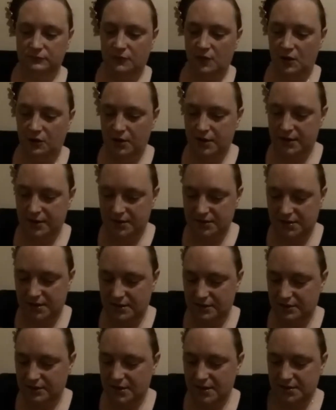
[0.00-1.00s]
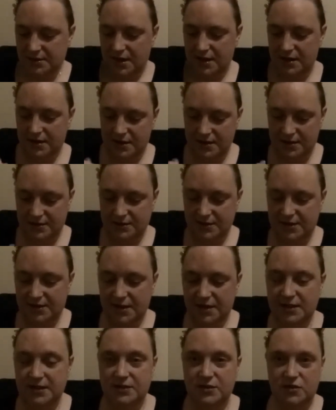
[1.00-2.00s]
All right, let's get
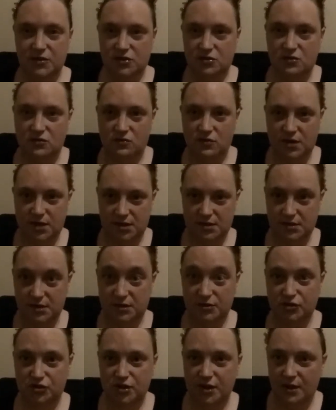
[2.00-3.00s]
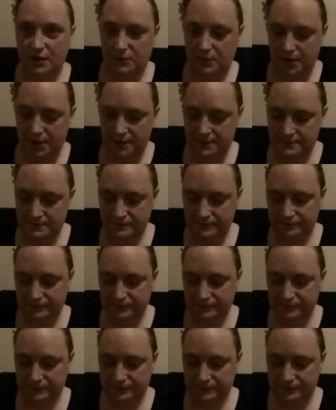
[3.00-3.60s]
into the stories, shall we?